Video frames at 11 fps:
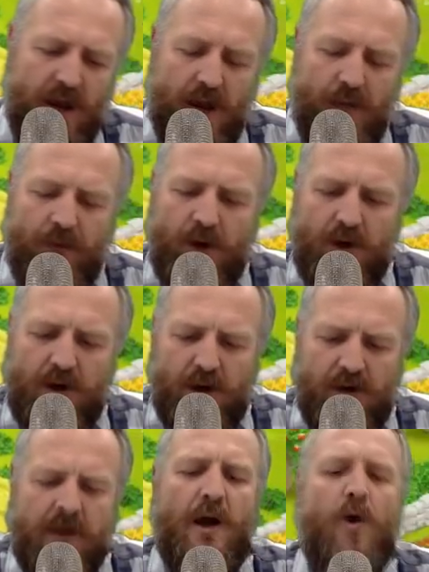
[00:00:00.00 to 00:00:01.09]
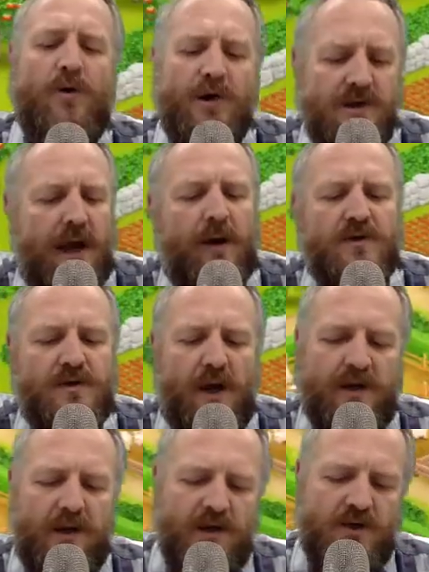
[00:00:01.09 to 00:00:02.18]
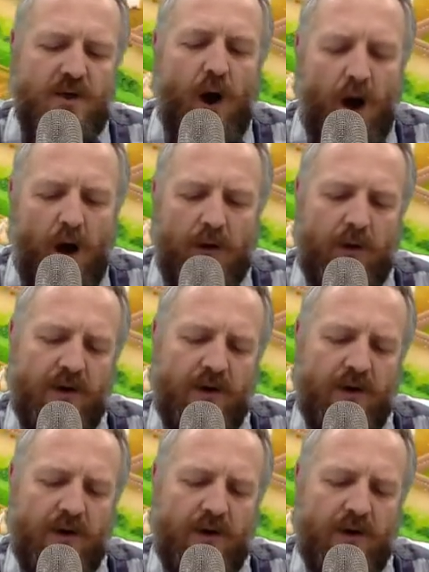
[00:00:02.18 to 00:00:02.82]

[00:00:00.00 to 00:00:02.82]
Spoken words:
But the only downside is you are going